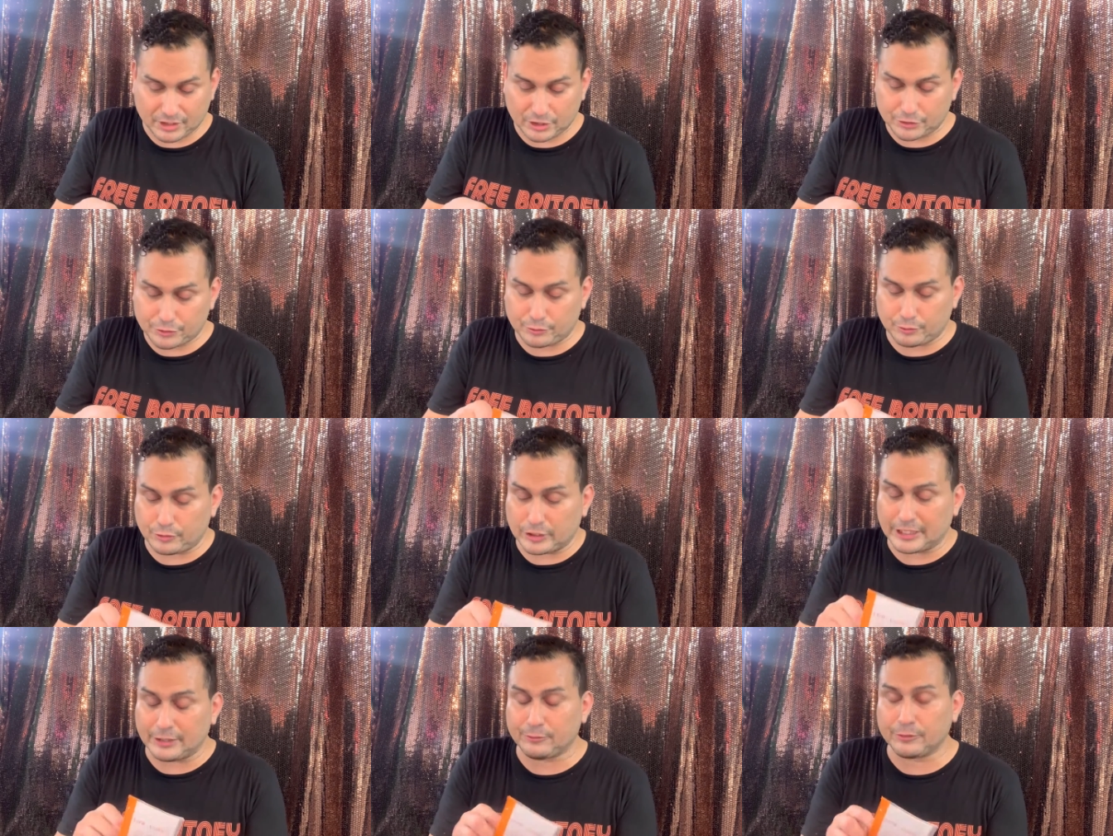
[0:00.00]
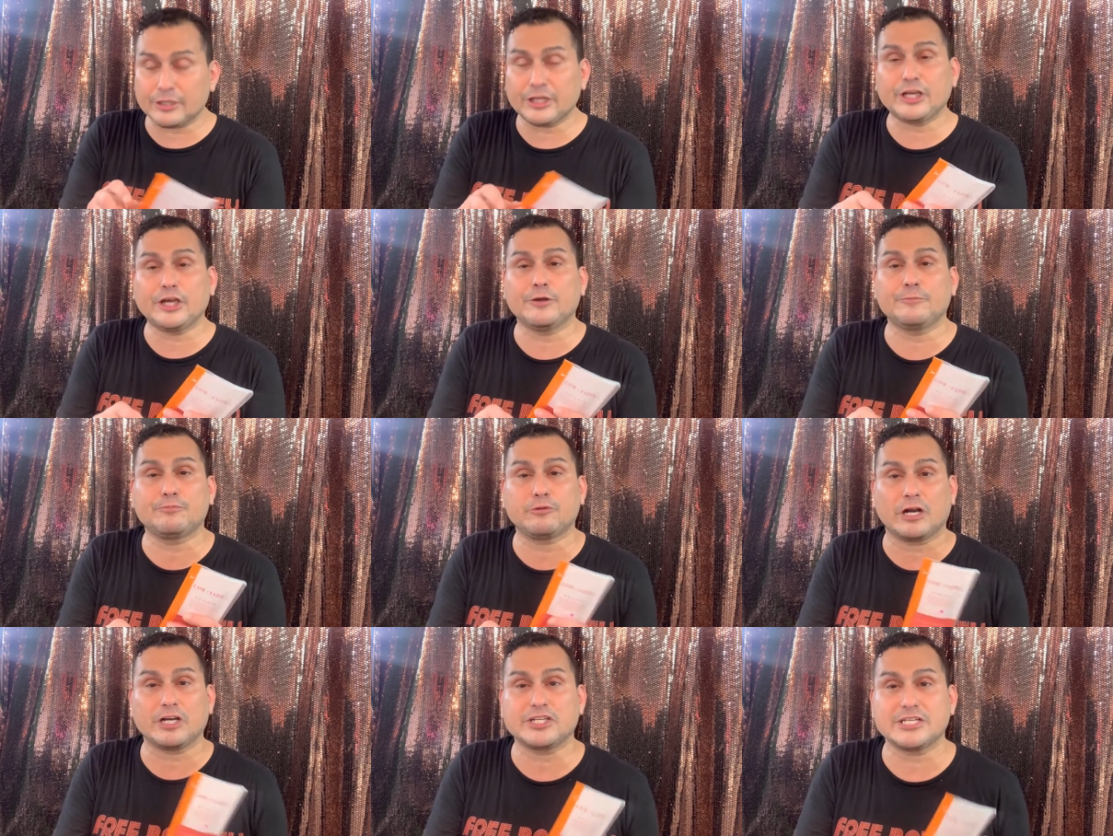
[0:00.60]
3 really
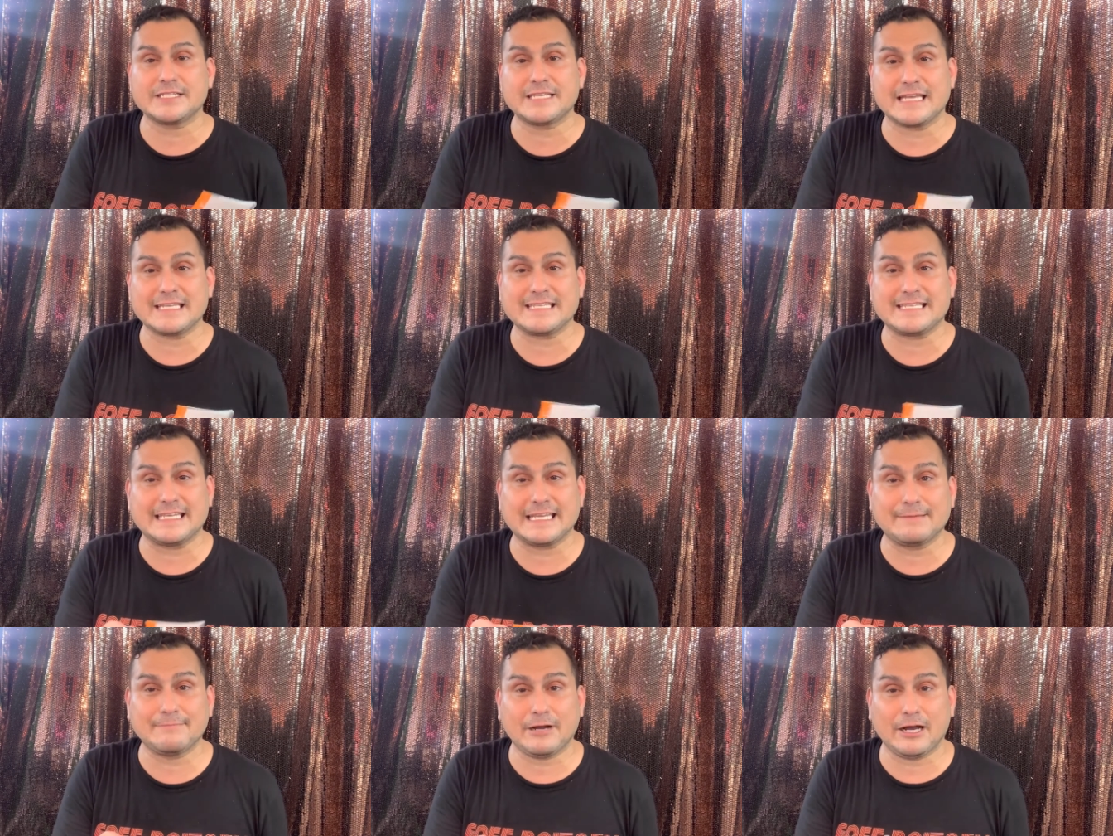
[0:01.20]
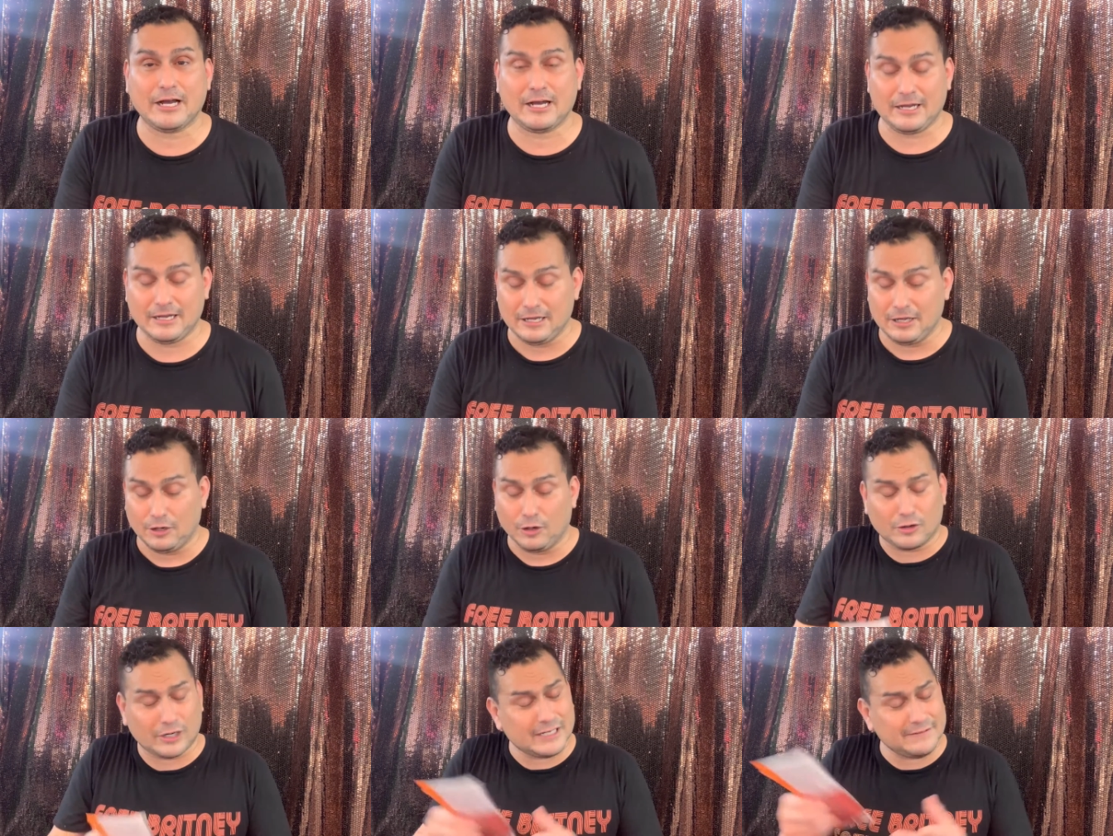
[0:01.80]
good brushes at Sigma
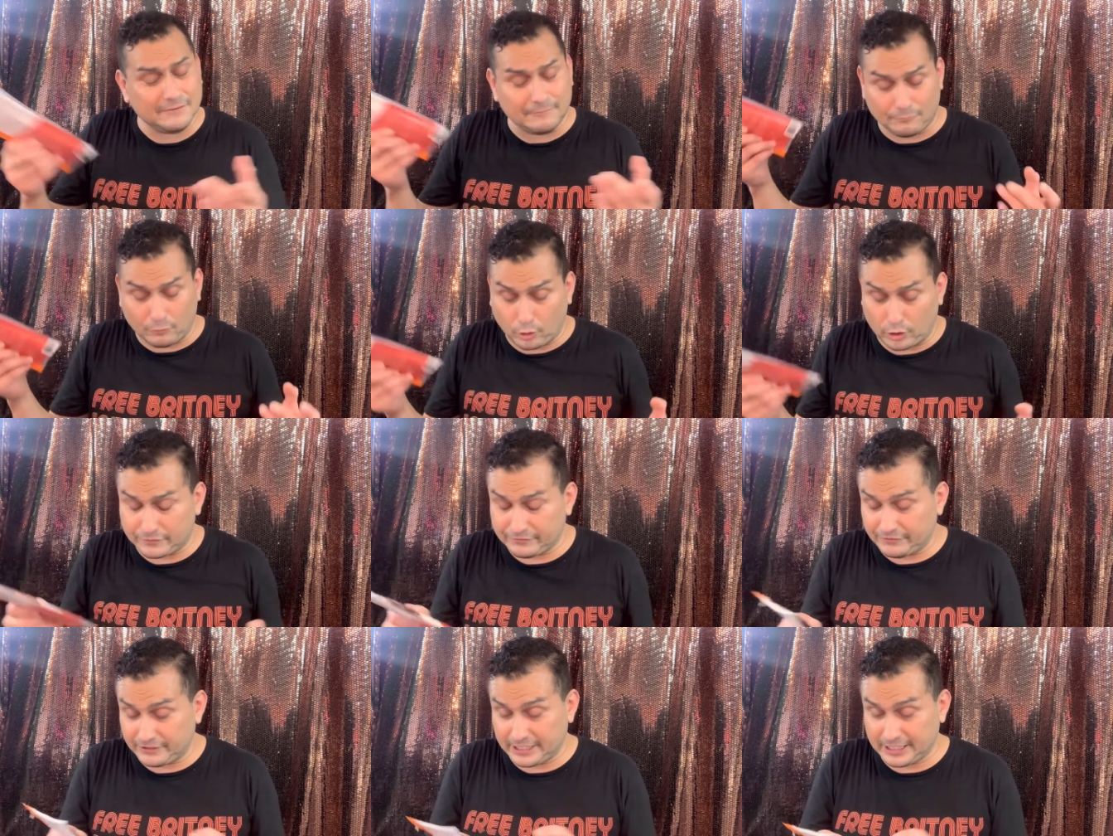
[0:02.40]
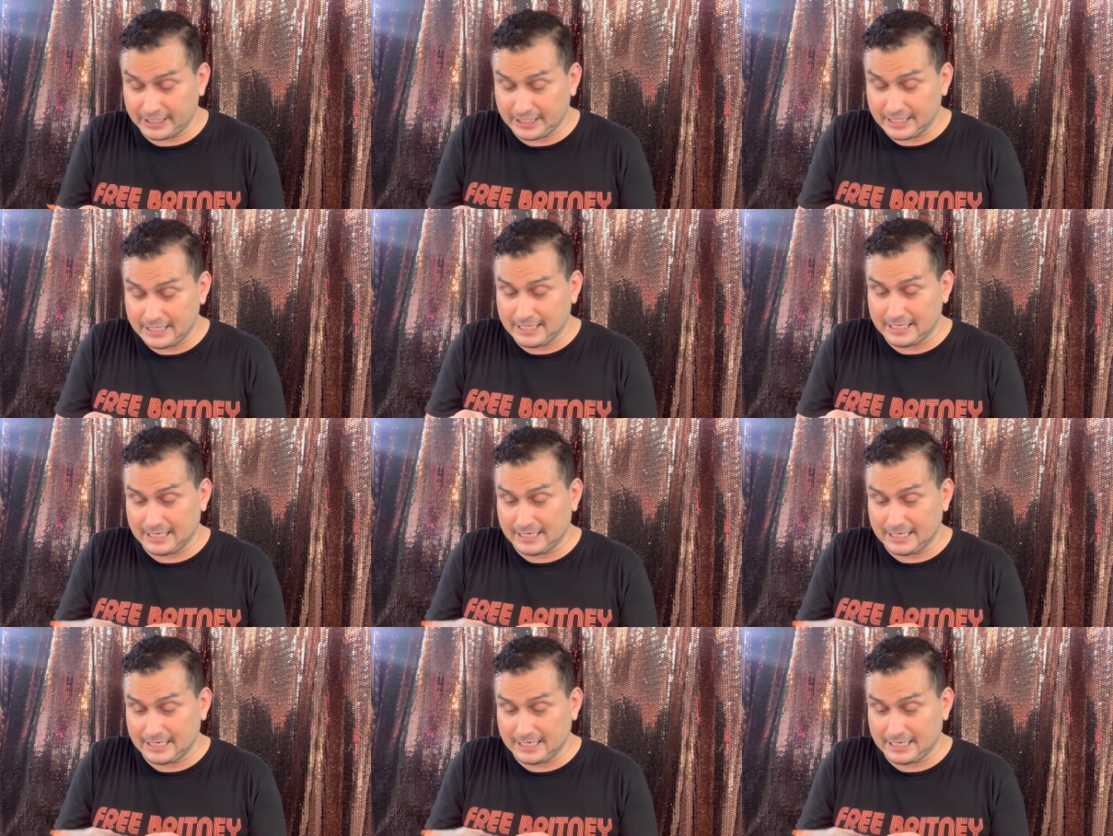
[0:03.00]
or even Morphe.